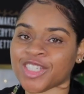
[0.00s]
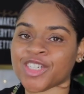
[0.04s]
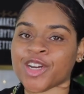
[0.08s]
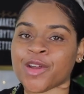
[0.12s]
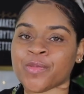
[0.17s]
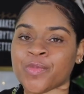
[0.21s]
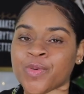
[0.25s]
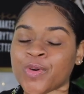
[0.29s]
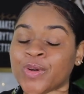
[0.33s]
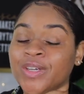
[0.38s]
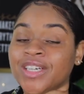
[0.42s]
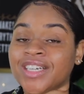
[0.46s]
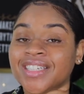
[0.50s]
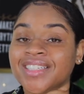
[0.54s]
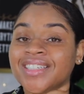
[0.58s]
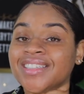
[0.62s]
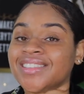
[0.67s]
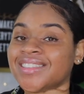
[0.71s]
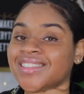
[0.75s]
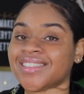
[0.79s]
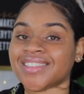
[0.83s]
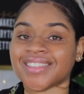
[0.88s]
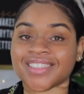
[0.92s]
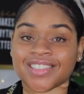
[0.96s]
shampoo and
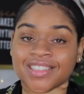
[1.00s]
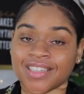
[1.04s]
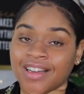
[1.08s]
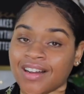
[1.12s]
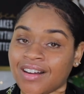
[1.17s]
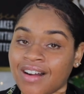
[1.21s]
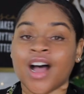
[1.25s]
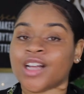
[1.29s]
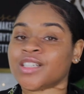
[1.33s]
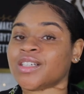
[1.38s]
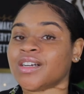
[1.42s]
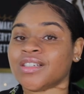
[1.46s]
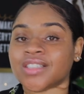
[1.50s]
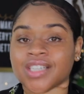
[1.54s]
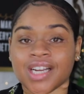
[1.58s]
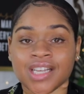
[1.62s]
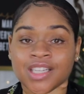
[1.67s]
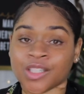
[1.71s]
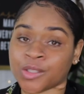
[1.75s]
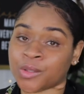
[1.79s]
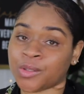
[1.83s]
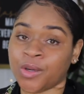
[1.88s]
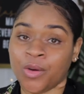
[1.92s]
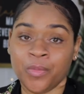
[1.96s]
conditioner. So I told y'all
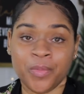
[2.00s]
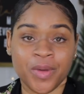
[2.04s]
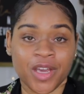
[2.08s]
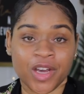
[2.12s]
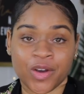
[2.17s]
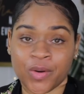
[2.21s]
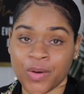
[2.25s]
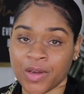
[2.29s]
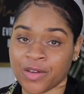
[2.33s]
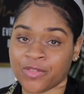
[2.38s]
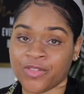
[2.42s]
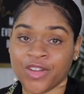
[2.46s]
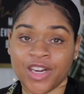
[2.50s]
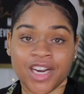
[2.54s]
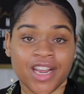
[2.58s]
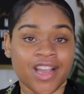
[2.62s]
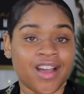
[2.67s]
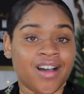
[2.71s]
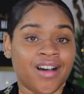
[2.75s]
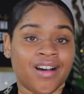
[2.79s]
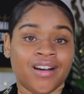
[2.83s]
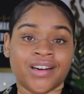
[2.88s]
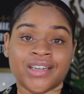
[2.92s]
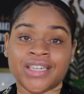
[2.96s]
this is going to be a quick
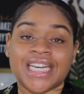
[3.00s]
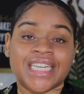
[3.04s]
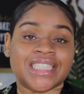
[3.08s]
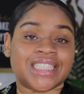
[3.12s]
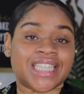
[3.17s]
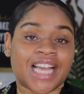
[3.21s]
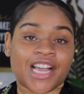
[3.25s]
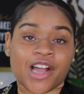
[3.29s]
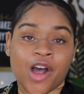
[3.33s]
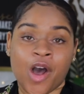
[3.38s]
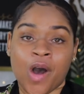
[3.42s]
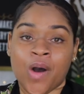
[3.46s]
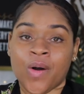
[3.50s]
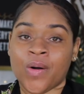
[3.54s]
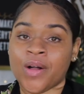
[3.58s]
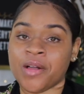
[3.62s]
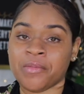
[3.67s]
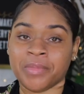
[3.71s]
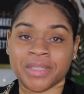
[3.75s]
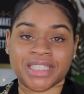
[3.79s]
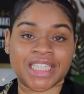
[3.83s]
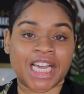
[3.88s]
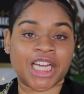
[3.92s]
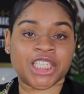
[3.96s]
video. It's like a whole
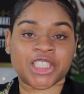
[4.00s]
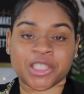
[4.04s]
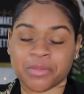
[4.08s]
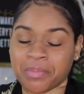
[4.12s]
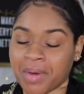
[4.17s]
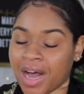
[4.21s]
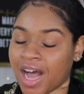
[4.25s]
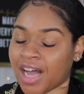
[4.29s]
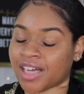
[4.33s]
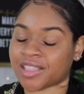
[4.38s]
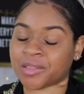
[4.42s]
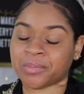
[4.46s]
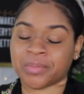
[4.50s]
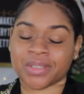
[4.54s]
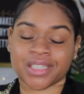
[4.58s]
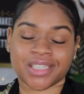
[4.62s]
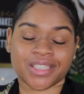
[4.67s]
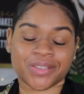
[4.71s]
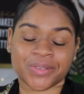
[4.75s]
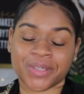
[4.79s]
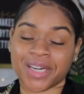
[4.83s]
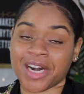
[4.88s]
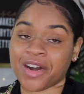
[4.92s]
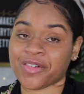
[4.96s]
imitation box,
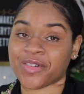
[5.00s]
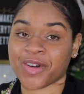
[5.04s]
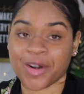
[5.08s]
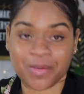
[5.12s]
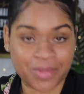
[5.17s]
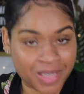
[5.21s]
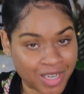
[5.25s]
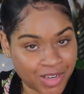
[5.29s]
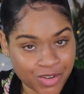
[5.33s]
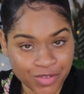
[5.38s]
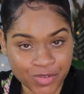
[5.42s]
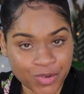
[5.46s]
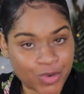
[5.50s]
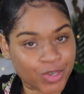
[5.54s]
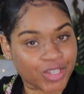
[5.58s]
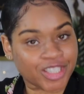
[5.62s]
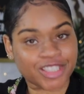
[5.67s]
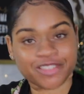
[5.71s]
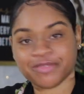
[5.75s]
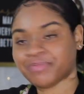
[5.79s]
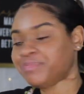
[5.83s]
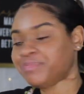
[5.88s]
but whatever. I'm here for it.